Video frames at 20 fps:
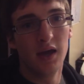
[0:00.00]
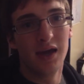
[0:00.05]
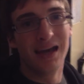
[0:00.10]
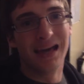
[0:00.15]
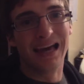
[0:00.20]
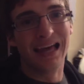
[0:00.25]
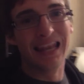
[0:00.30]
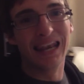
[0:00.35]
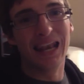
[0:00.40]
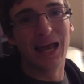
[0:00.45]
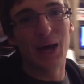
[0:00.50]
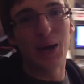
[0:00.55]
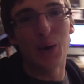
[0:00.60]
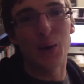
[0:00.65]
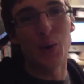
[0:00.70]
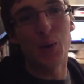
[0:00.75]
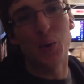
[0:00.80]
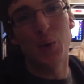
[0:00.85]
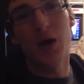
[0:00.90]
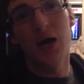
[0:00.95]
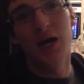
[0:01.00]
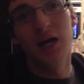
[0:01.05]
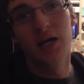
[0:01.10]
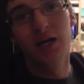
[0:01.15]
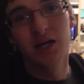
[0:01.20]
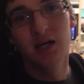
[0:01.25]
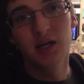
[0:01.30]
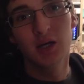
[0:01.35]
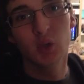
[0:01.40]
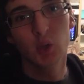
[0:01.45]
Hello,
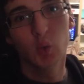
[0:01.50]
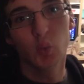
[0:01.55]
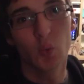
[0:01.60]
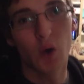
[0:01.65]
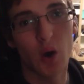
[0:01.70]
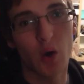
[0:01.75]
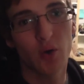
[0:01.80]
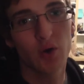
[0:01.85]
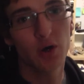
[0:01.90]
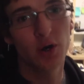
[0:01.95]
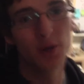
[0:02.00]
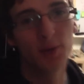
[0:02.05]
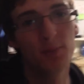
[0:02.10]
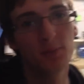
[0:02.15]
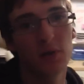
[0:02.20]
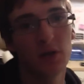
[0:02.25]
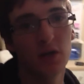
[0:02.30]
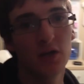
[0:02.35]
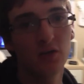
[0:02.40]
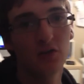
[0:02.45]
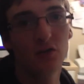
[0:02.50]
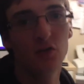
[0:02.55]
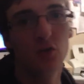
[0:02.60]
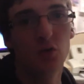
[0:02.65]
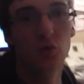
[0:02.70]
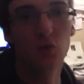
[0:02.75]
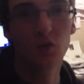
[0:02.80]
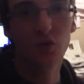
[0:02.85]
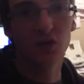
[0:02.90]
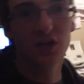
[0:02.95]
welcome
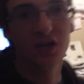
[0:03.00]
to the